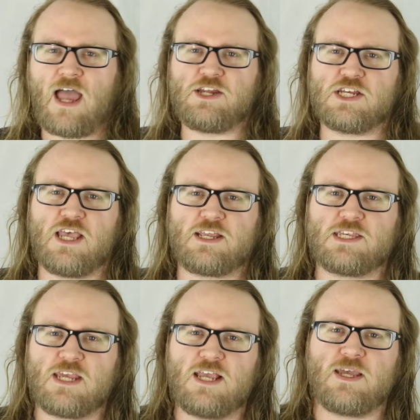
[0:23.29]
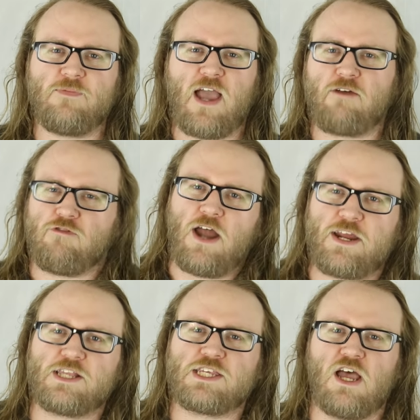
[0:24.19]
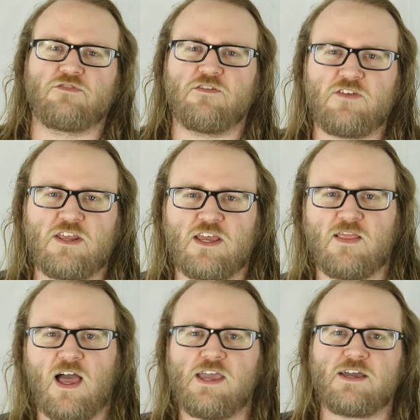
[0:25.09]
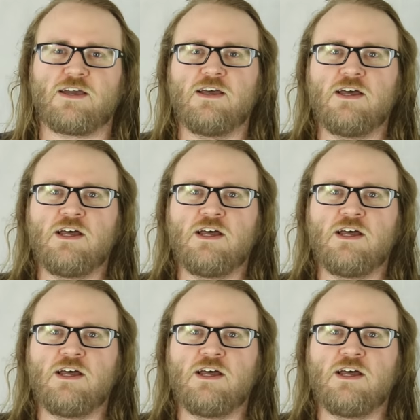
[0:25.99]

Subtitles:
I'd just like to say something ironic and self-defeating like,